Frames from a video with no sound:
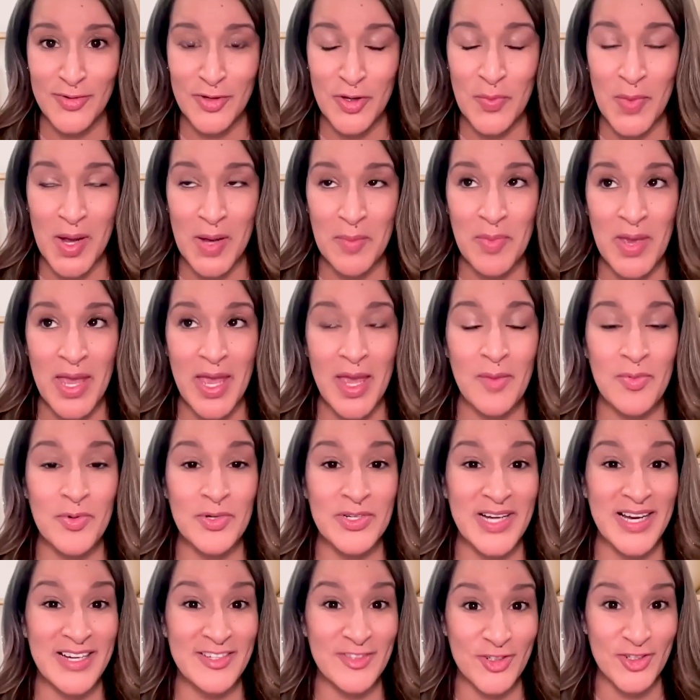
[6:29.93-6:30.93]
You might be able
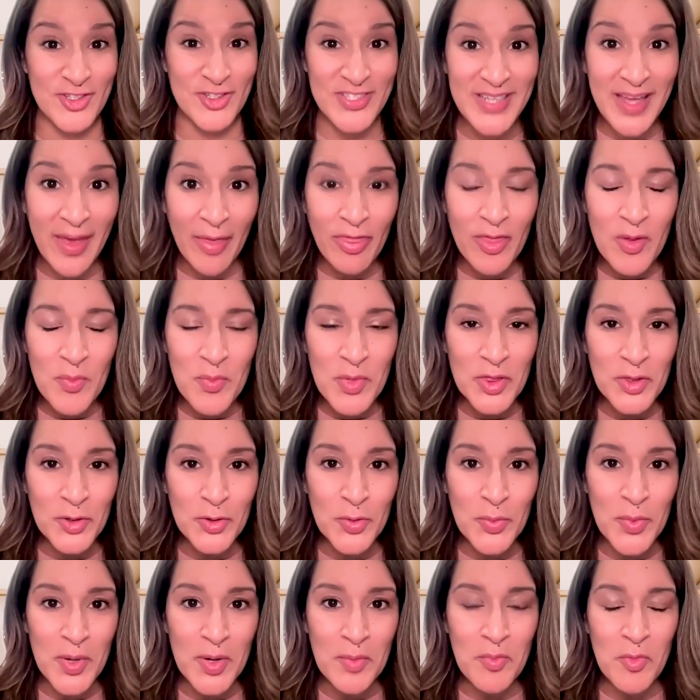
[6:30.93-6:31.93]
to understand them a
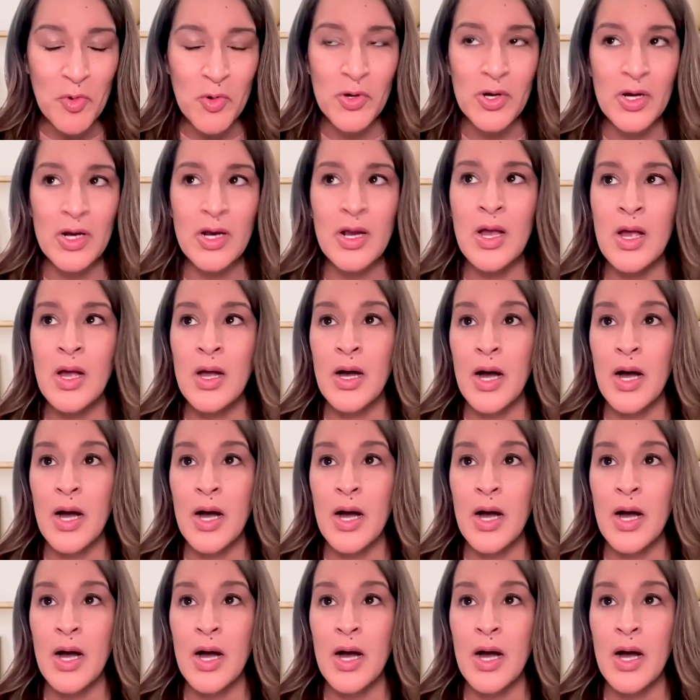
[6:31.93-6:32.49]
little bit more,